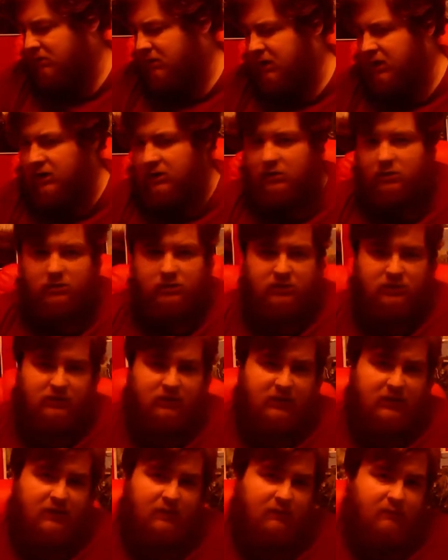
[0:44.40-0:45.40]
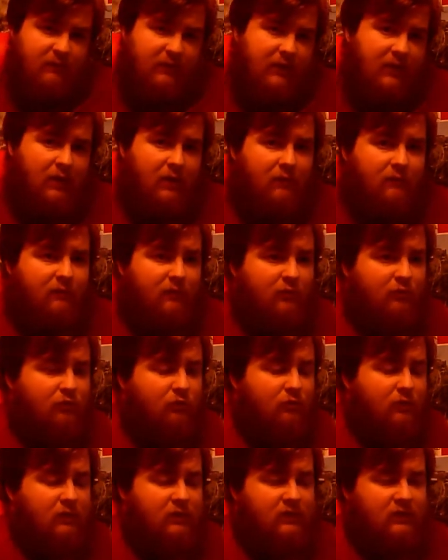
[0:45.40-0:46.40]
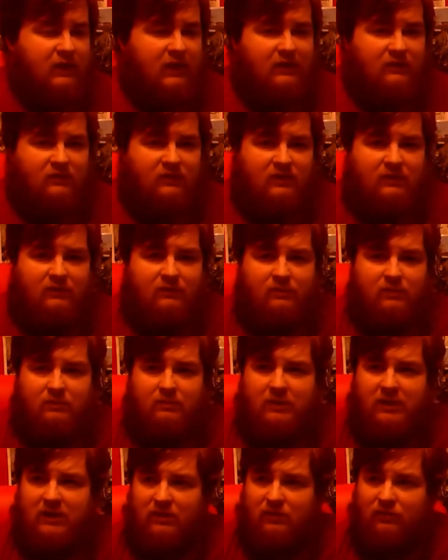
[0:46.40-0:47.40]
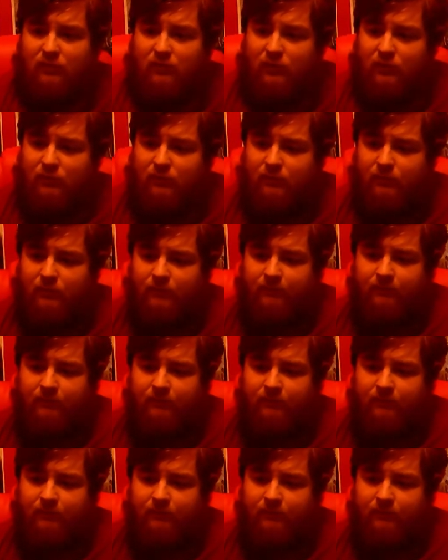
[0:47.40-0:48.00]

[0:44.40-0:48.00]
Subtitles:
I'm looking to get the VR virtual reality headset for the PS4.